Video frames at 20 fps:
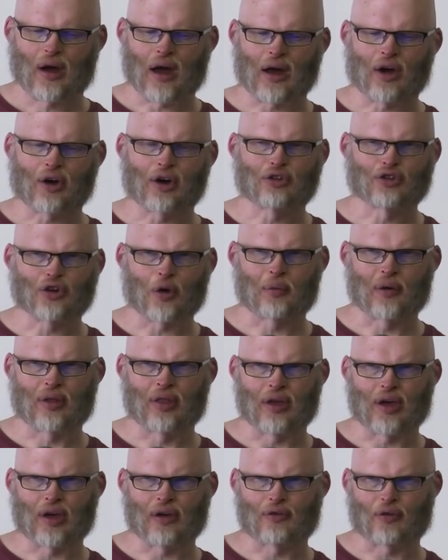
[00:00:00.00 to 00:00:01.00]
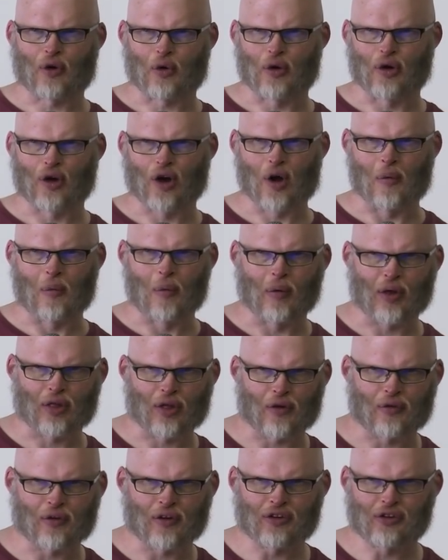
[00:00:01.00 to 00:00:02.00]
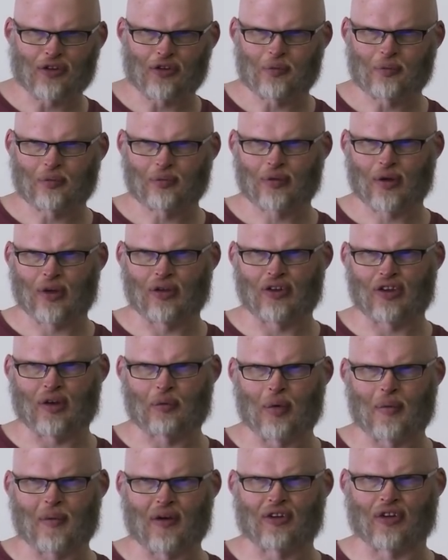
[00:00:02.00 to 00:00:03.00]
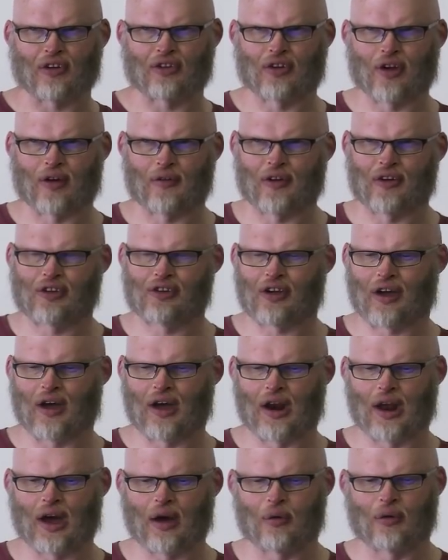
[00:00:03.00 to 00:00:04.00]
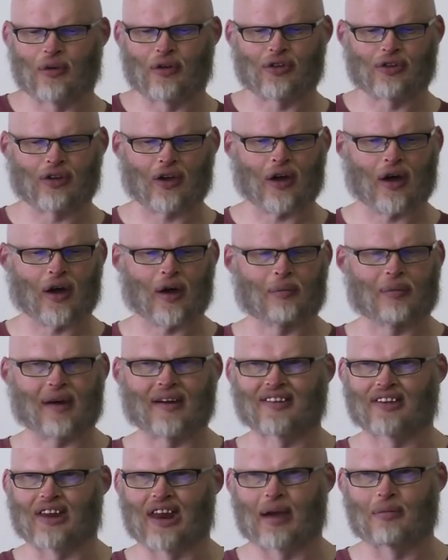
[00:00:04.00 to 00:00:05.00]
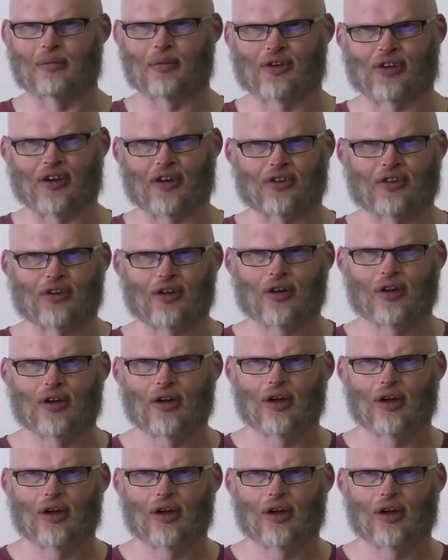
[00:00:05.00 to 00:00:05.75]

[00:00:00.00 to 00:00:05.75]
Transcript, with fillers: I got a job in the Foreign and Commonwealth Office in the diplomatic service, and I was based in embassies